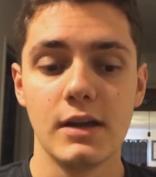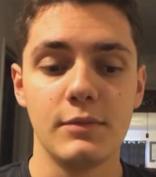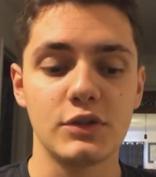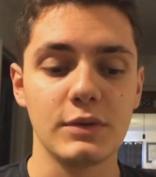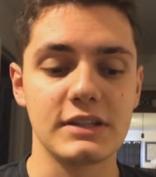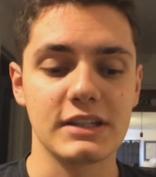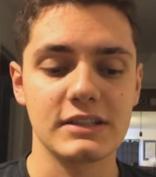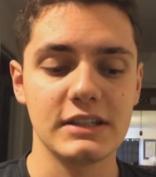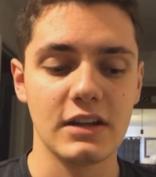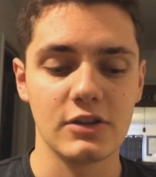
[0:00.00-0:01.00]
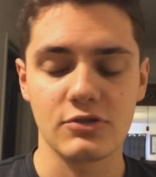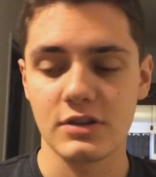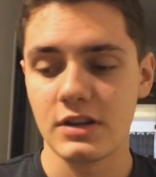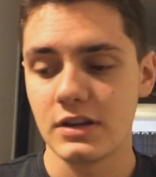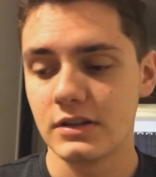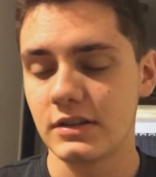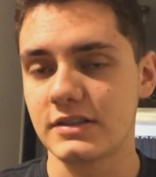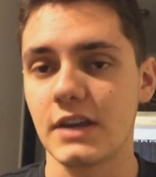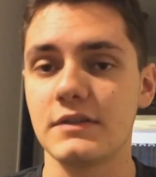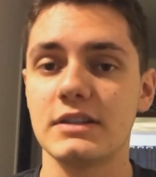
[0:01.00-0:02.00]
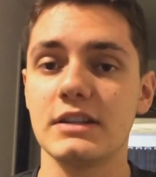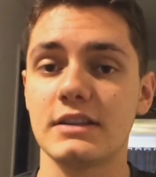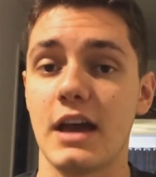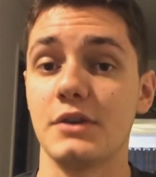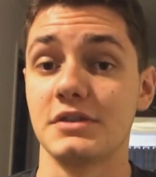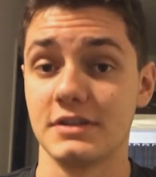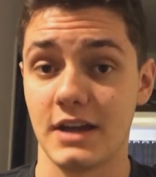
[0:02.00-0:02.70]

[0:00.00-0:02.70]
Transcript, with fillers: between 1600 to 17,000